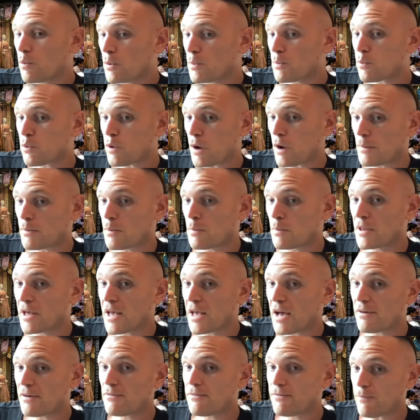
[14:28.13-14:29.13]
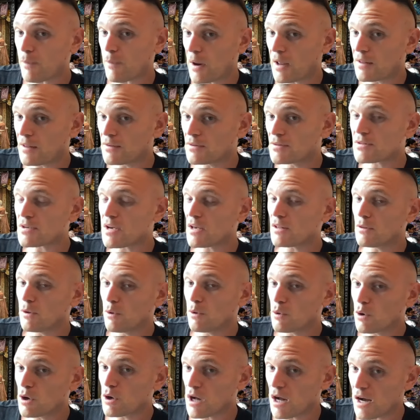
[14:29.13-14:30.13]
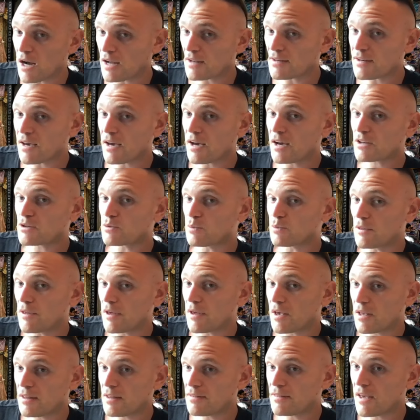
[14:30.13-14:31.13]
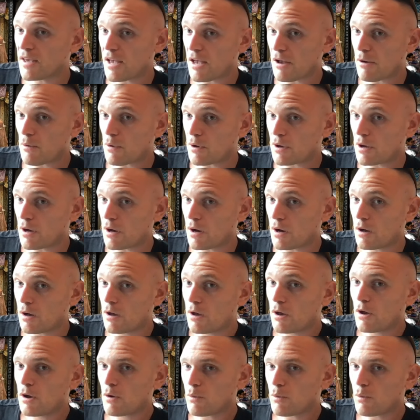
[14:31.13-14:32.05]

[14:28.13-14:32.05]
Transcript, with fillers: We probably have friends and local contacts within the area.